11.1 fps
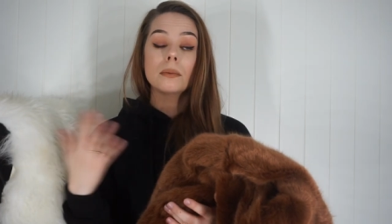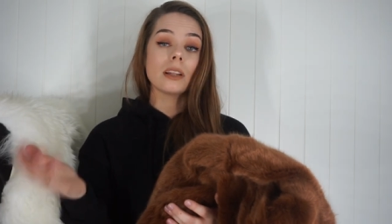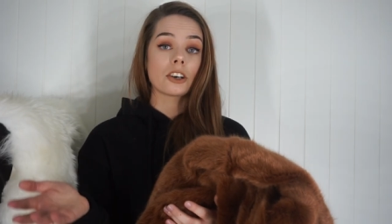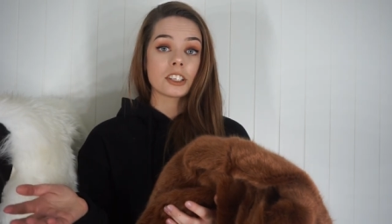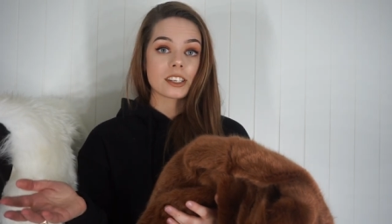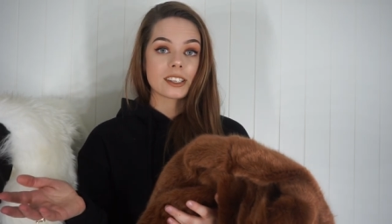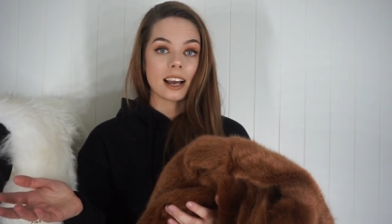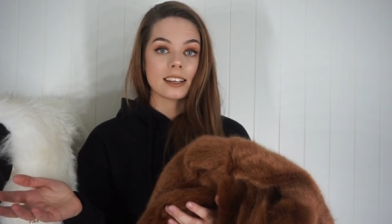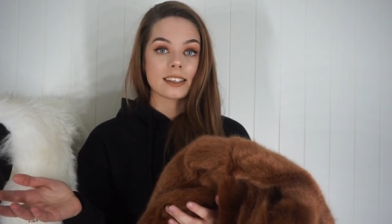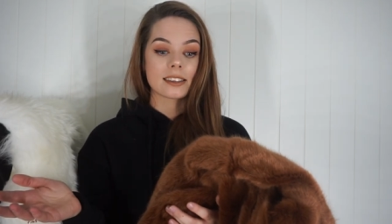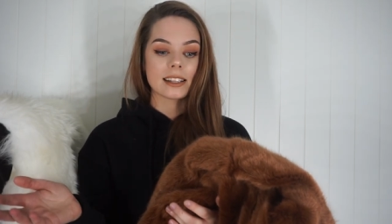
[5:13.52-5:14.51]
largest
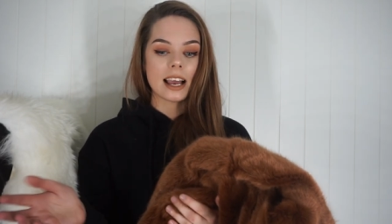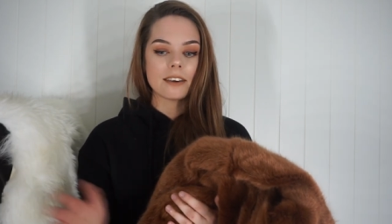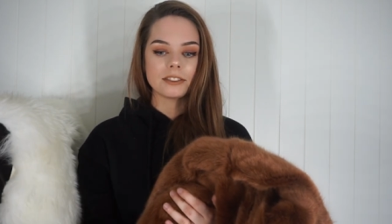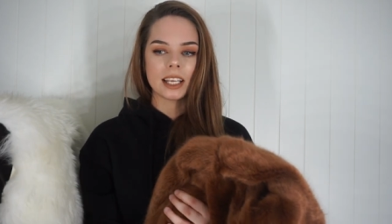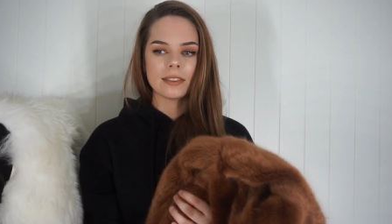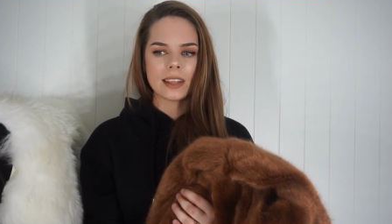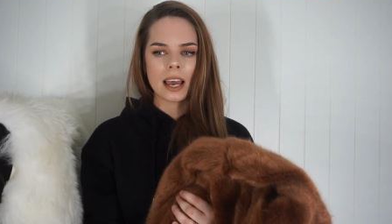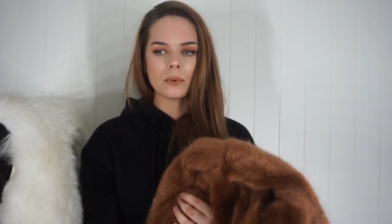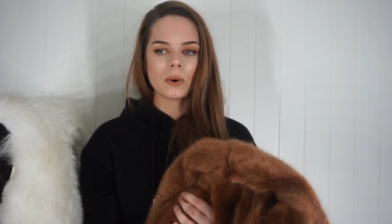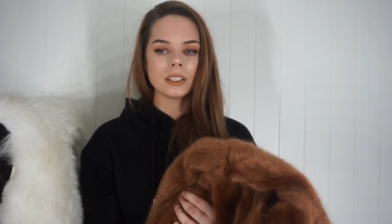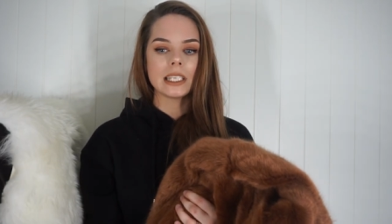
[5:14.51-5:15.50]
sizes left. And
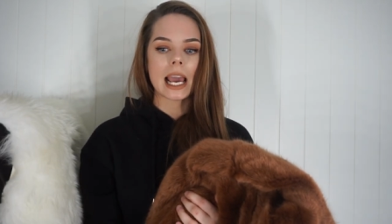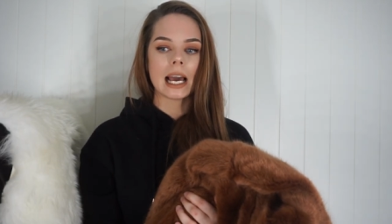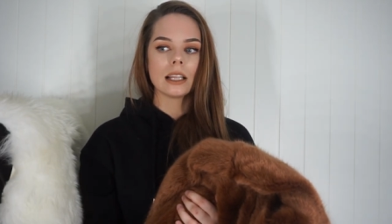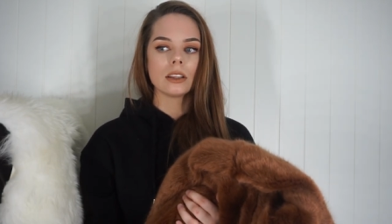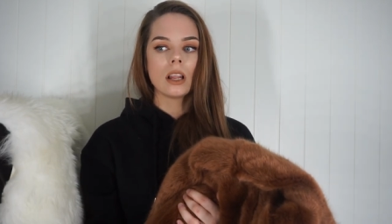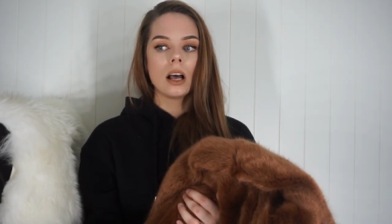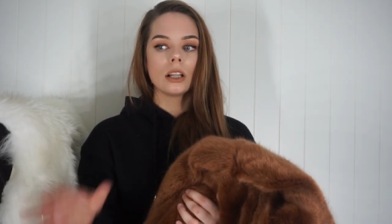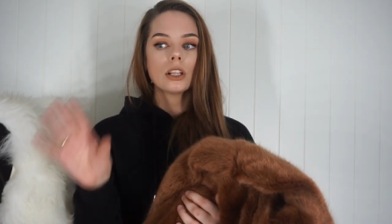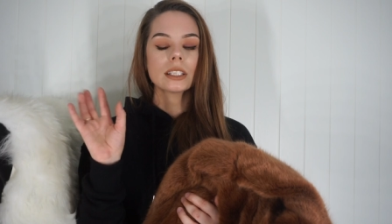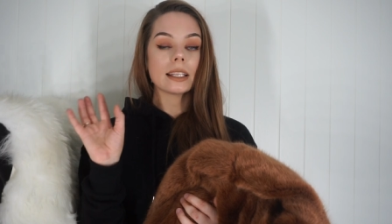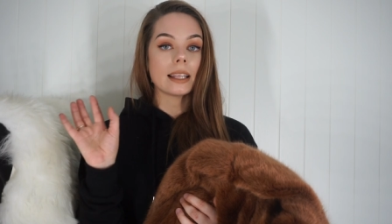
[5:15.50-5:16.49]
then one day I
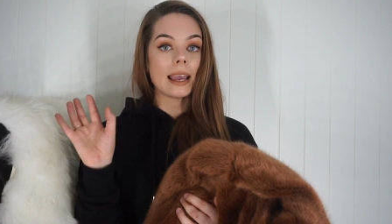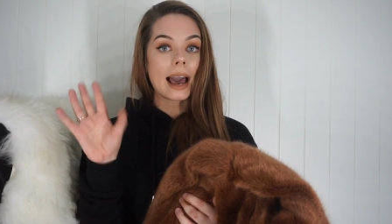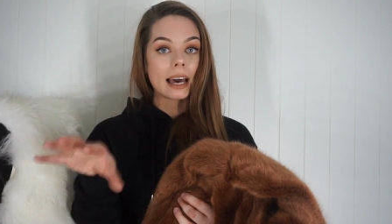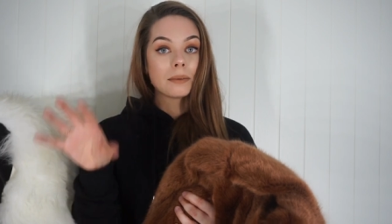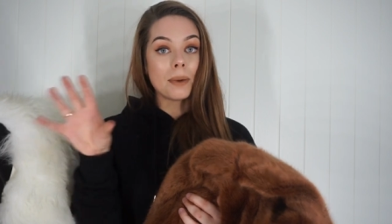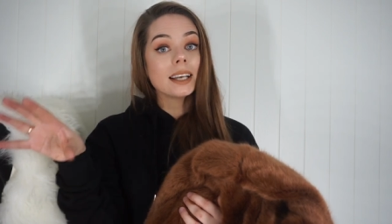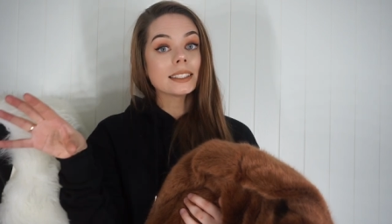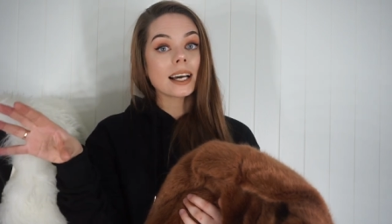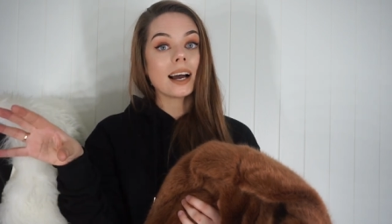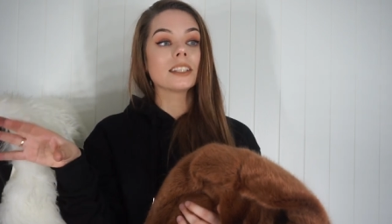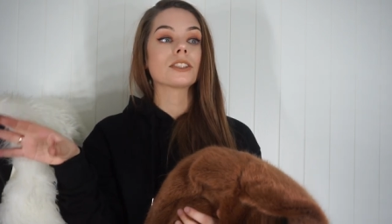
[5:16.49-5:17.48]
looked that they had my
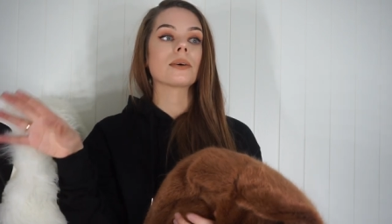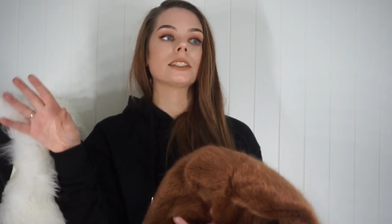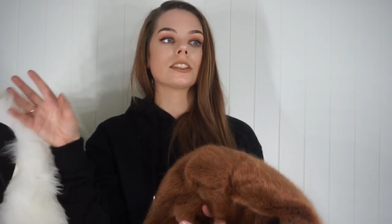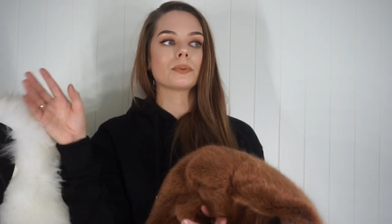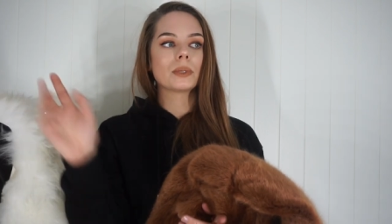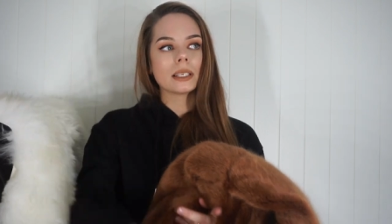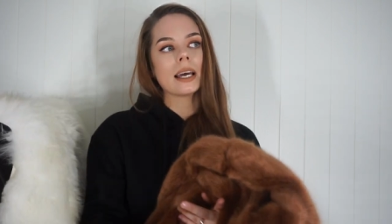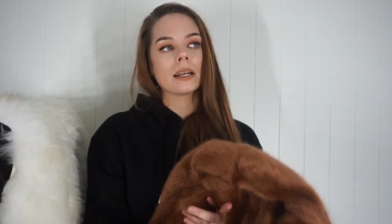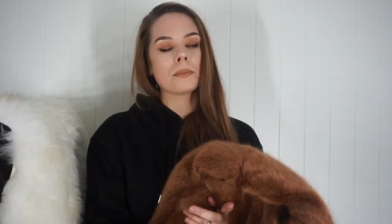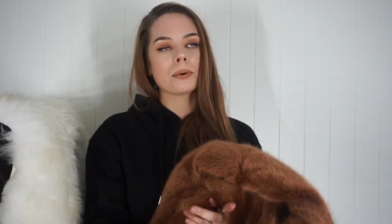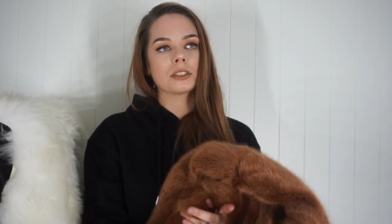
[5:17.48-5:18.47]
size, so I just went
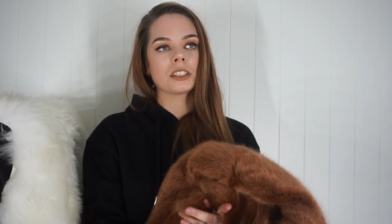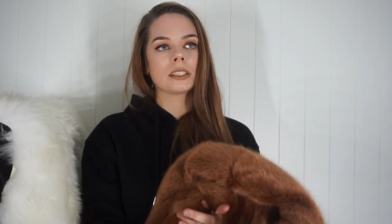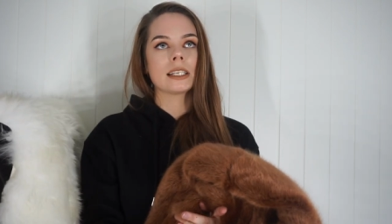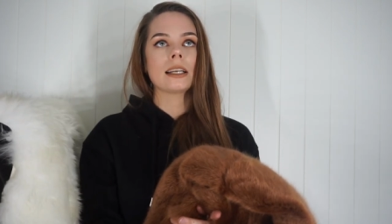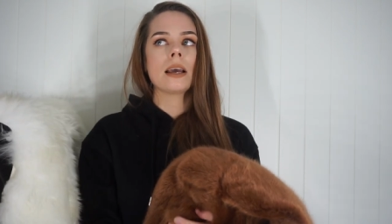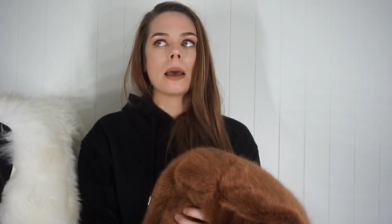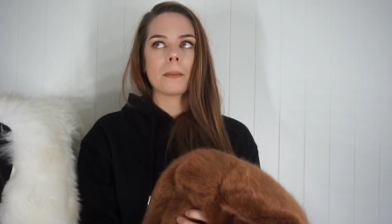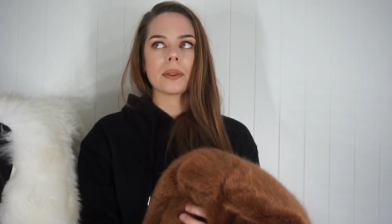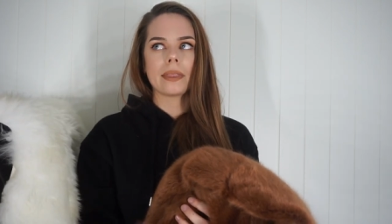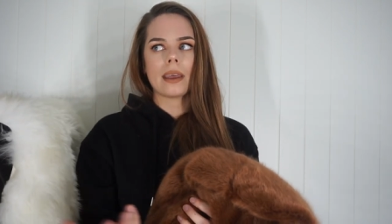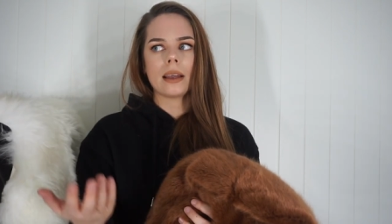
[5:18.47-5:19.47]
ahead and purchased it,
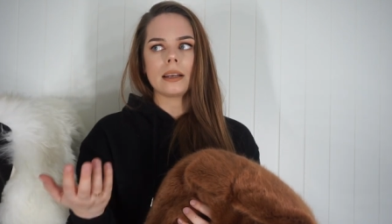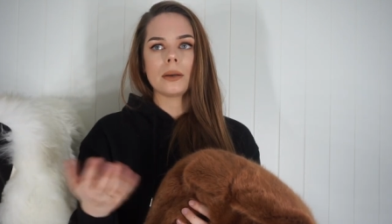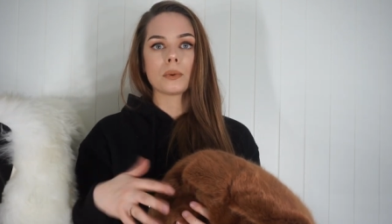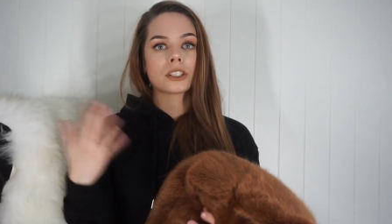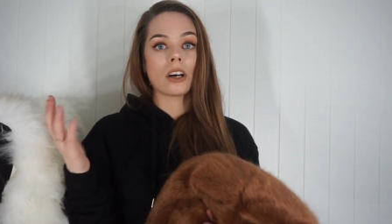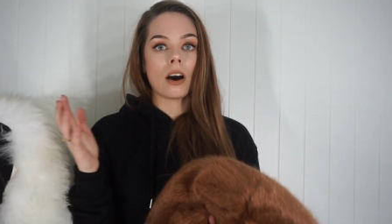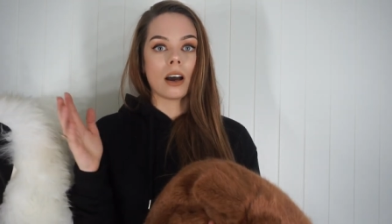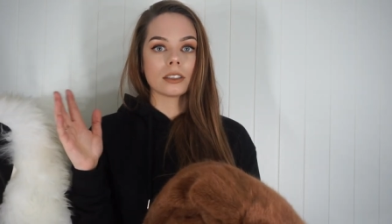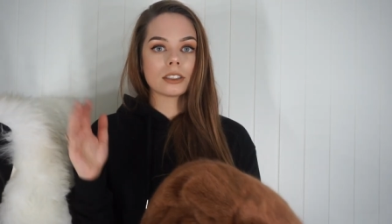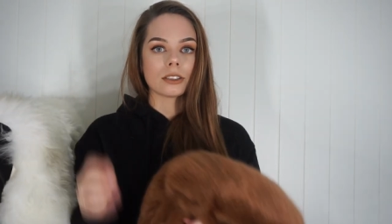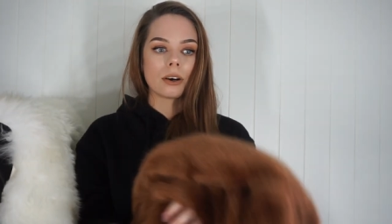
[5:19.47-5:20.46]
but then it was
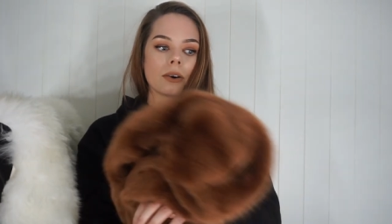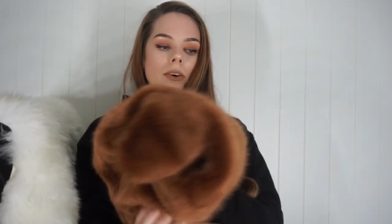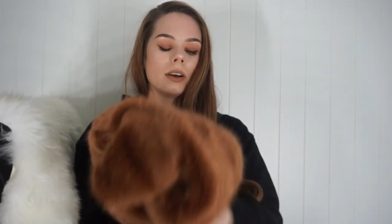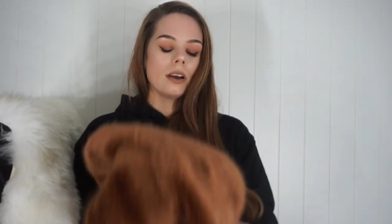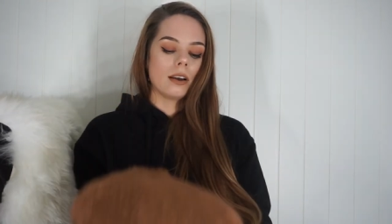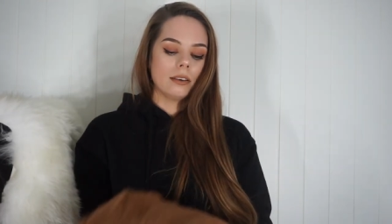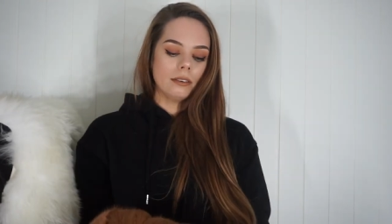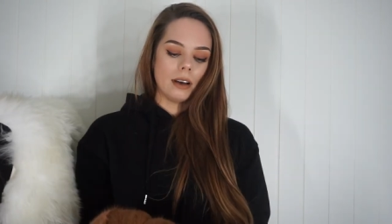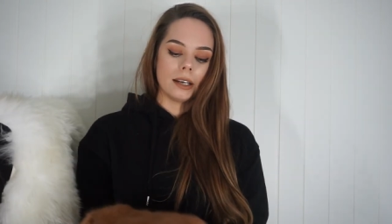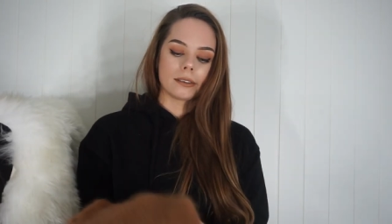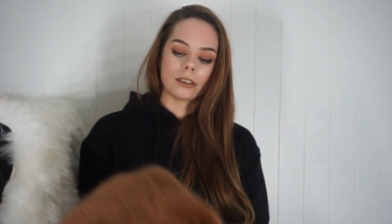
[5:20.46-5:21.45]
gone. So
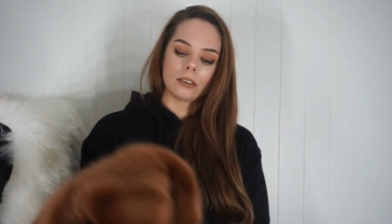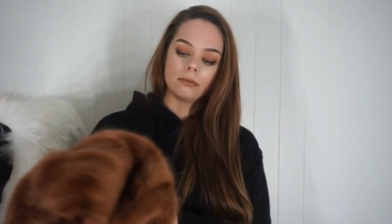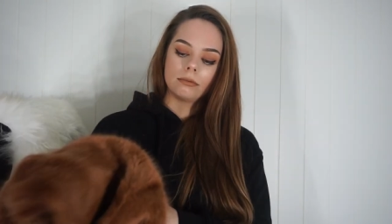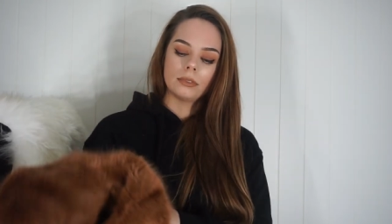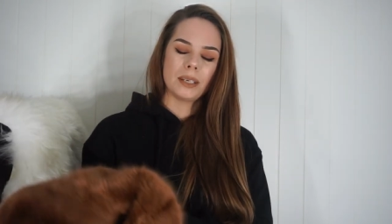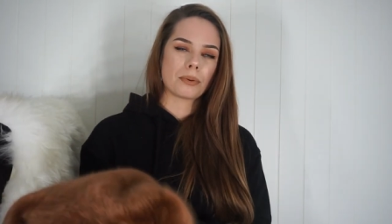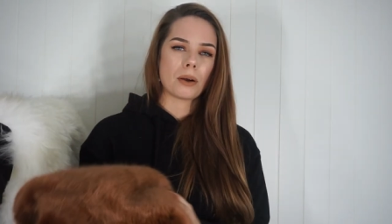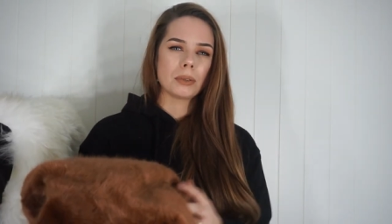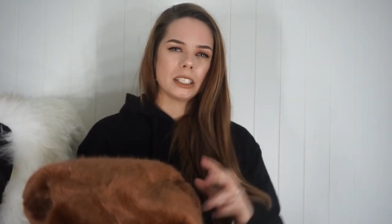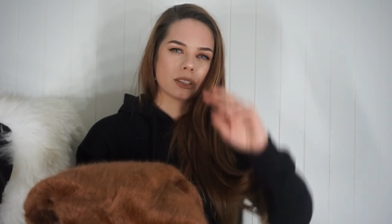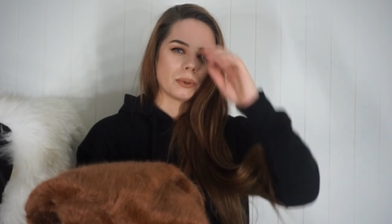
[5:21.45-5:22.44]
I don't know, it
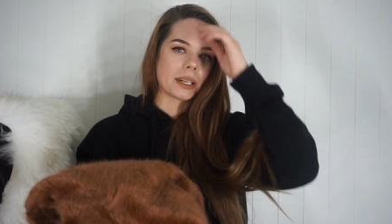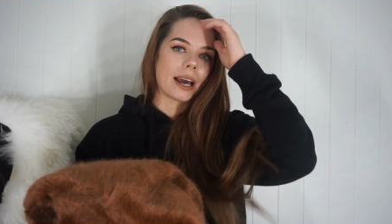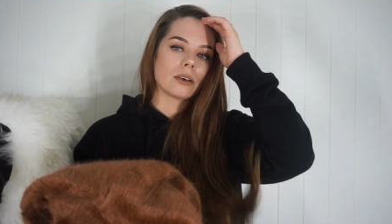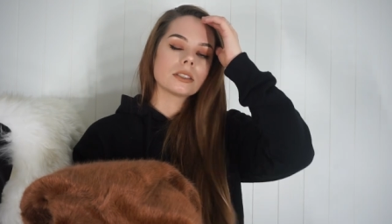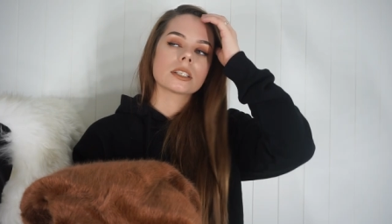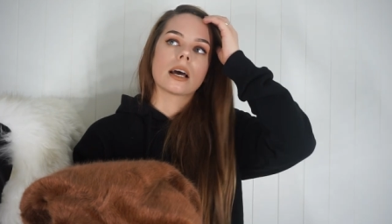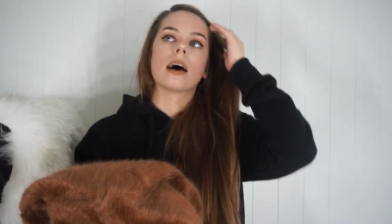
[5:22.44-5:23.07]
probably sold out.